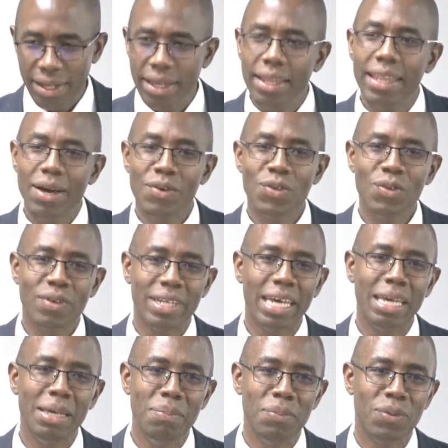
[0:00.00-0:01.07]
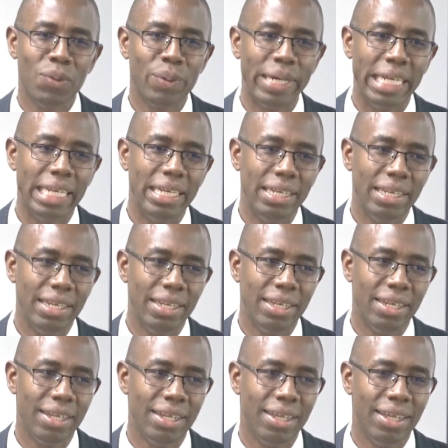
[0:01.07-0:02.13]
There are also times when
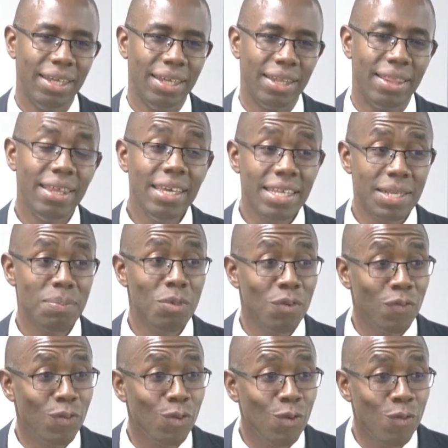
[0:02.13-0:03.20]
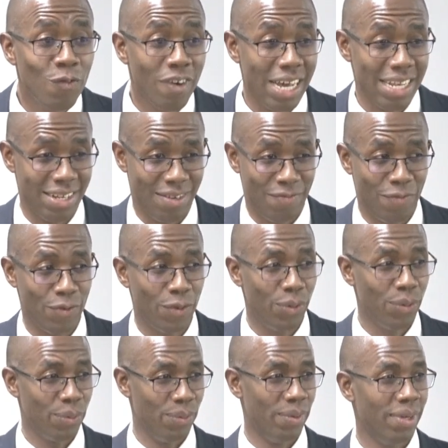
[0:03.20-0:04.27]
things move too fast for
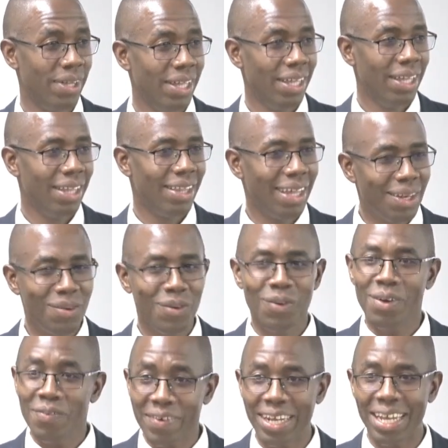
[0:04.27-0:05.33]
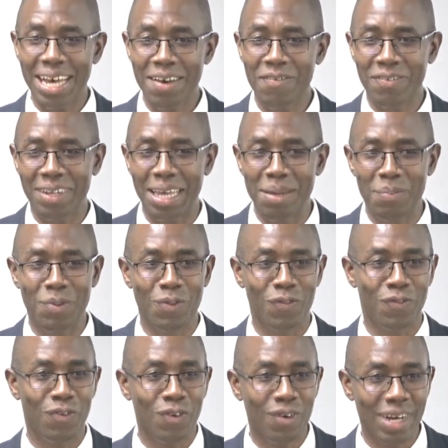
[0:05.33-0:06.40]
you that you don't even have time to
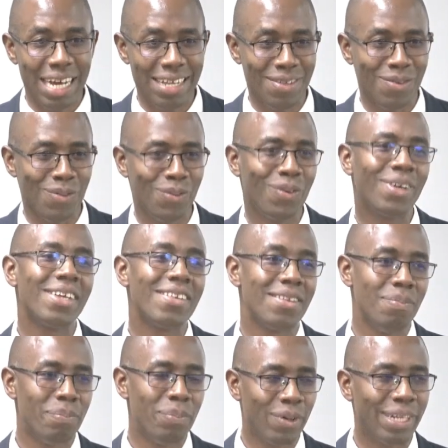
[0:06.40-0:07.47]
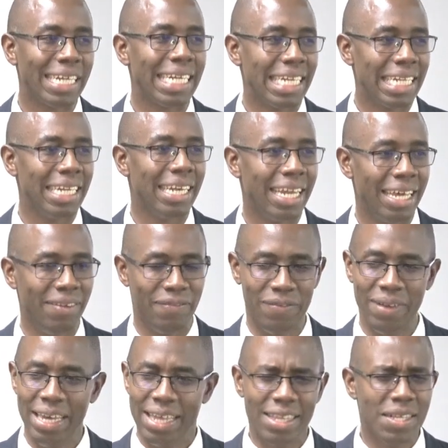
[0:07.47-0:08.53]
focus on what is important in life.
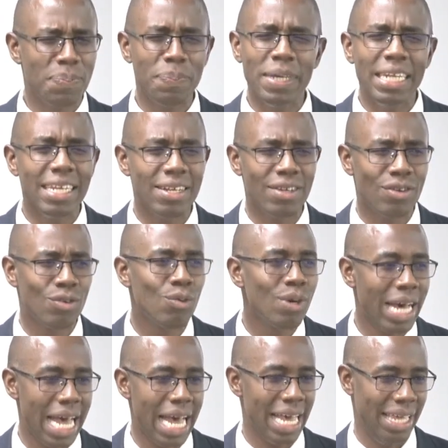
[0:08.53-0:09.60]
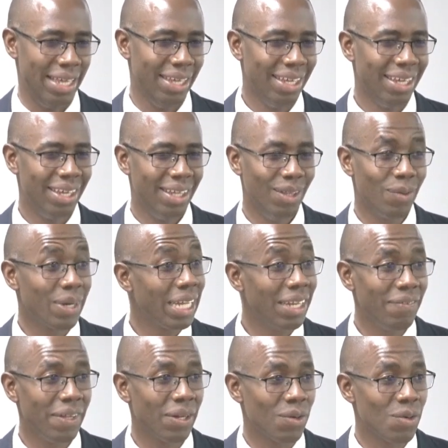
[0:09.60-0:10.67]
The speed is too high. You can't even